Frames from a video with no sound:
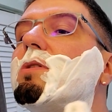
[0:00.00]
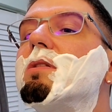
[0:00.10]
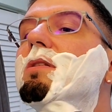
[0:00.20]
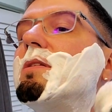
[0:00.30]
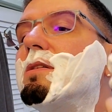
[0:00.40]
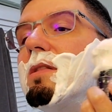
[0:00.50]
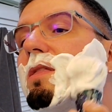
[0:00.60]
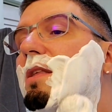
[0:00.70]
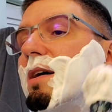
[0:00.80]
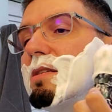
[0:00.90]
good,
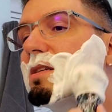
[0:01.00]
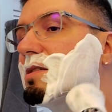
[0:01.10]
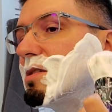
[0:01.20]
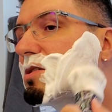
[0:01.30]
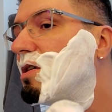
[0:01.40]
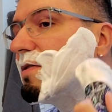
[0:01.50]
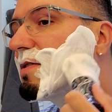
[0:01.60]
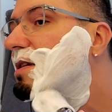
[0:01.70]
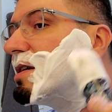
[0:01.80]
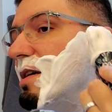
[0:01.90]
nice and
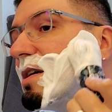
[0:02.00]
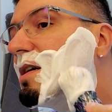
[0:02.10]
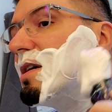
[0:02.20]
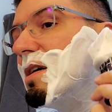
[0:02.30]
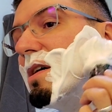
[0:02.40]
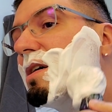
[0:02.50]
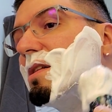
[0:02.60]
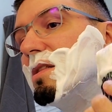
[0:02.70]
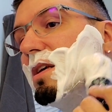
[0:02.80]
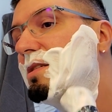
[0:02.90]
soft,
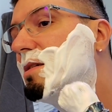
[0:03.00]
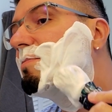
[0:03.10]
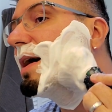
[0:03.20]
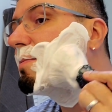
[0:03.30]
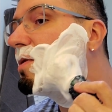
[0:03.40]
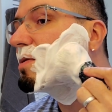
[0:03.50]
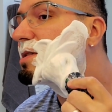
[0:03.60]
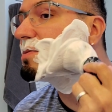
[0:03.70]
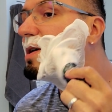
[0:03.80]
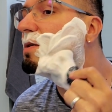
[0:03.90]
decent backbone as